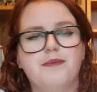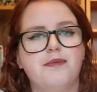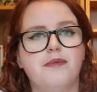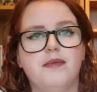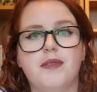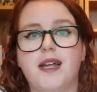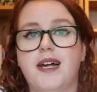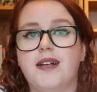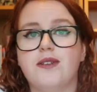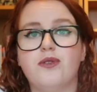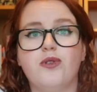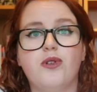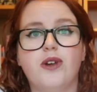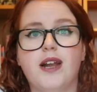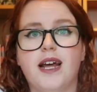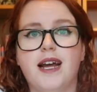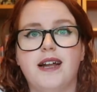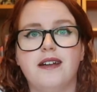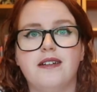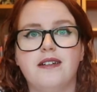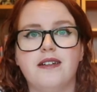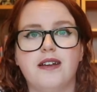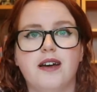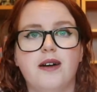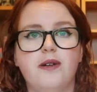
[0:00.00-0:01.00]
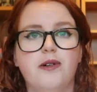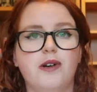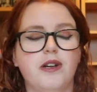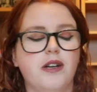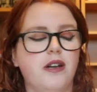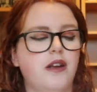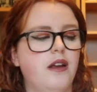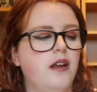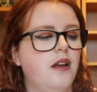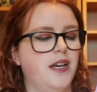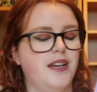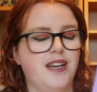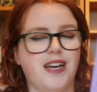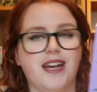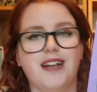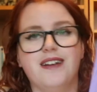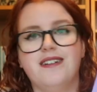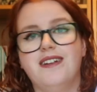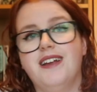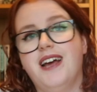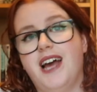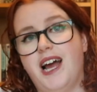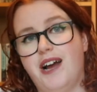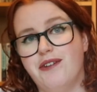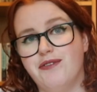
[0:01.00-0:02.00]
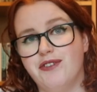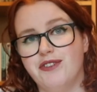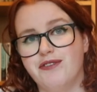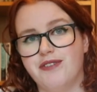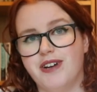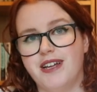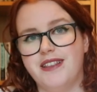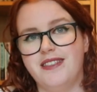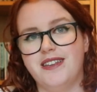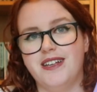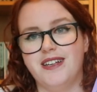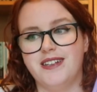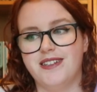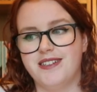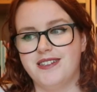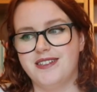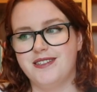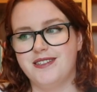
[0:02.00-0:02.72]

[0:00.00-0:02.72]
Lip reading: That's all I had to go on. Again, haven't read this.